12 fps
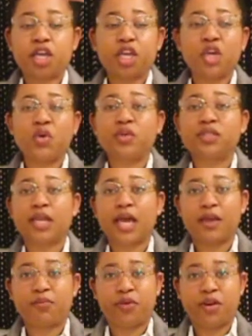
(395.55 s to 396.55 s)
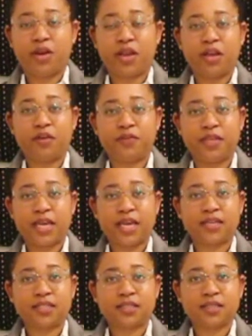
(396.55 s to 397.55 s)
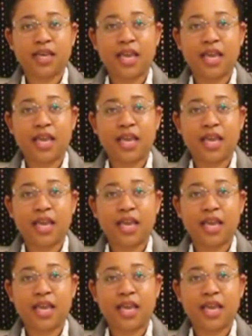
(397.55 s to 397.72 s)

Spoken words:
huge library of decks,